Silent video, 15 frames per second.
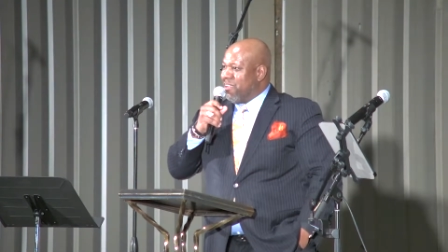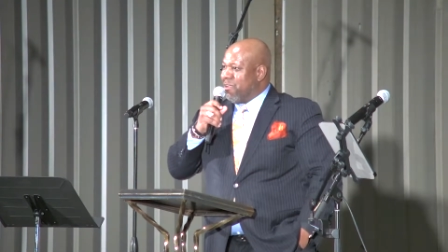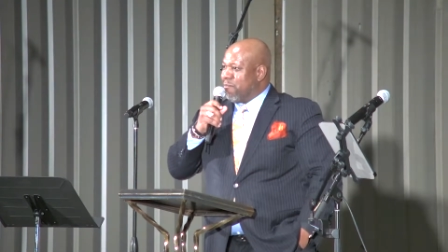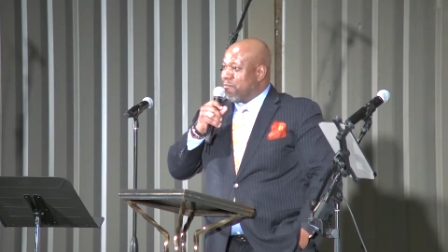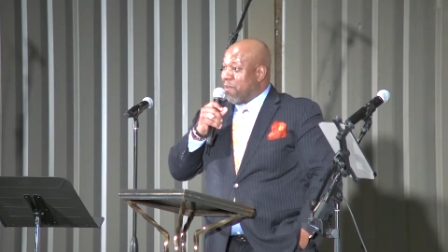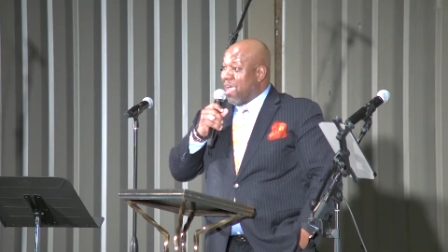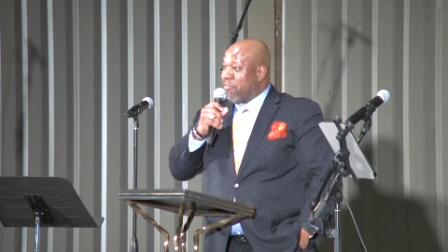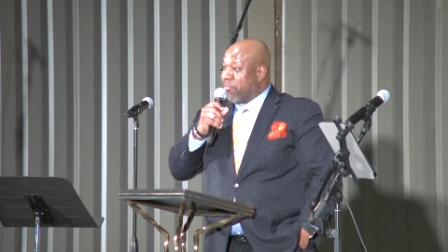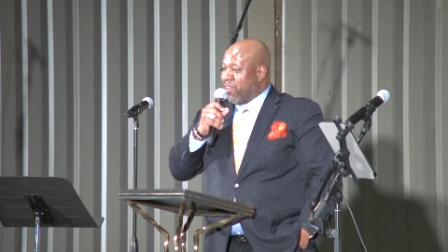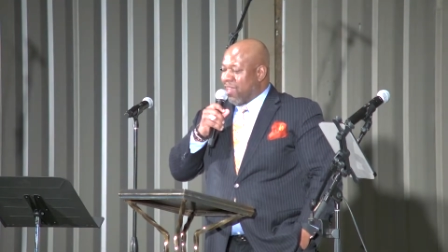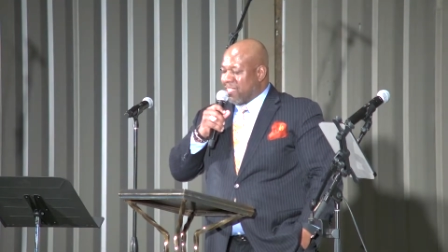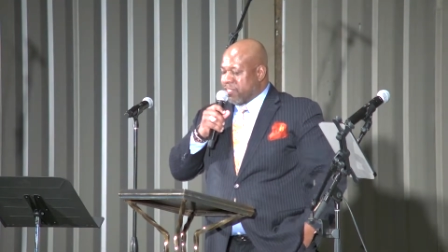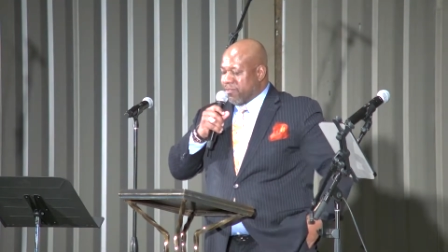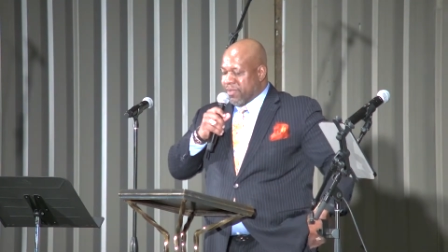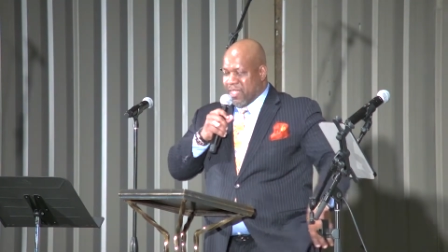uh, my
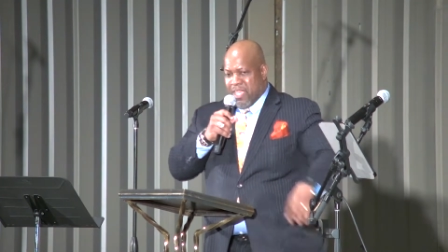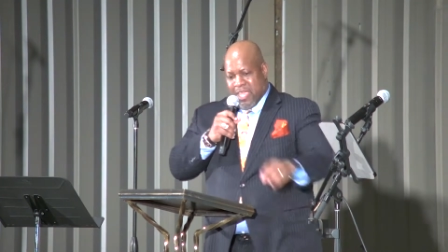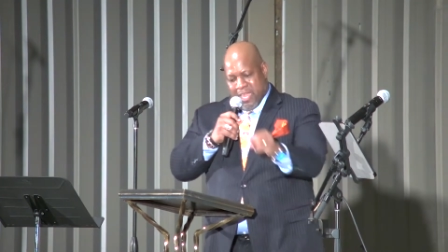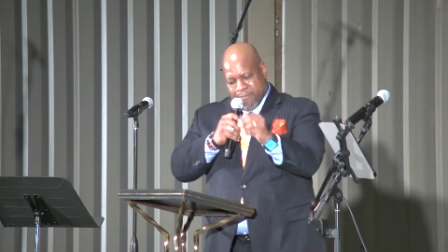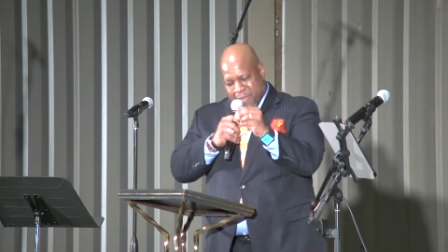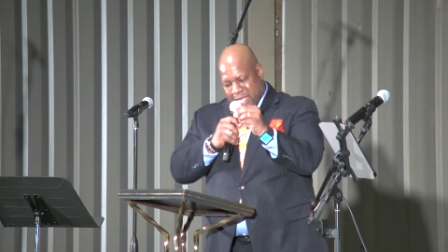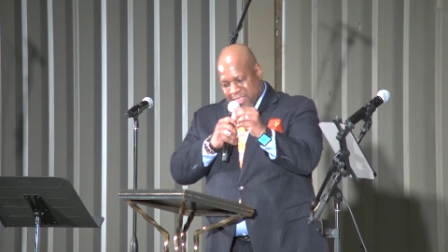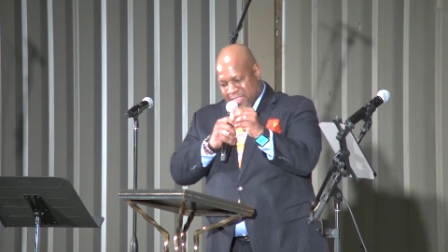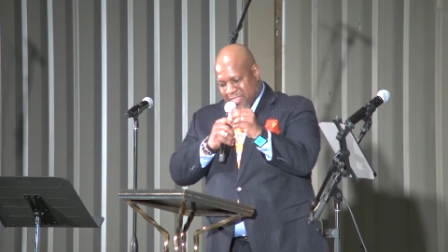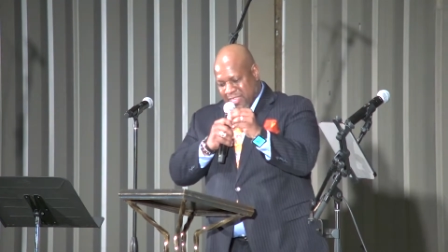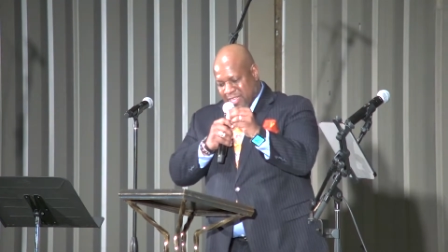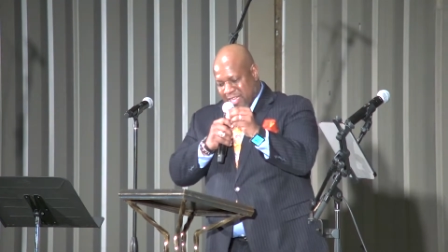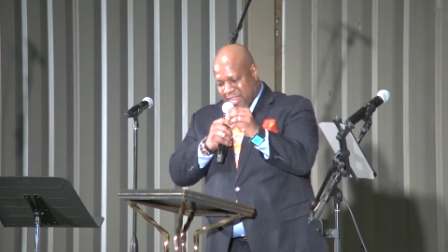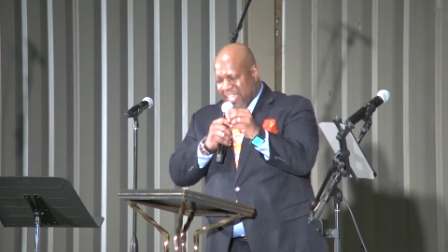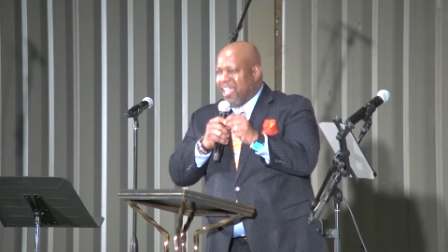philosophy and my
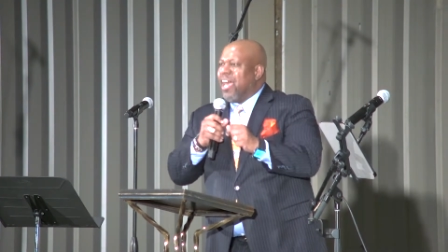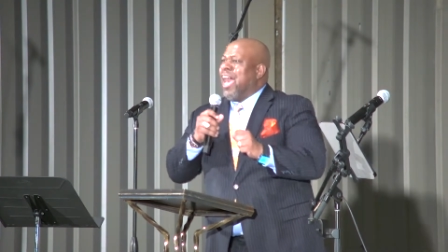the uh,